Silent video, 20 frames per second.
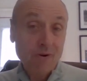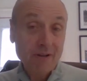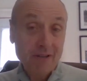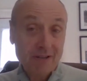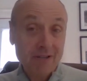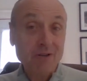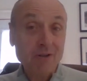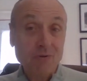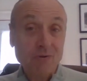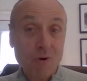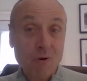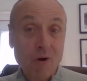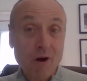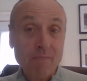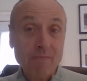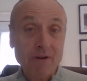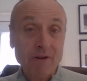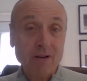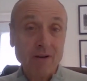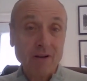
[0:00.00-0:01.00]
didn't grow
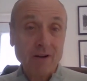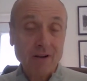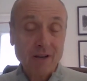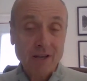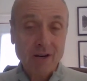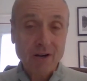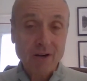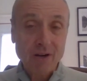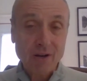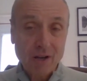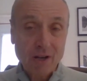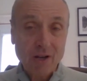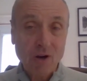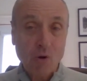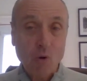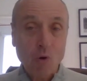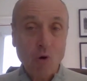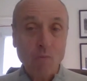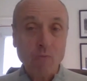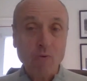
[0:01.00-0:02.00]
up in a
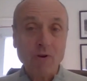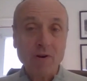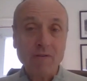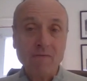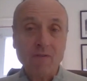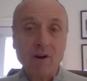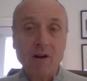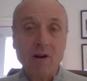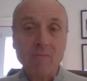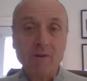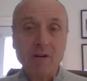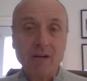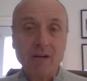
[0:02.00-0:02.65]
corporate environment.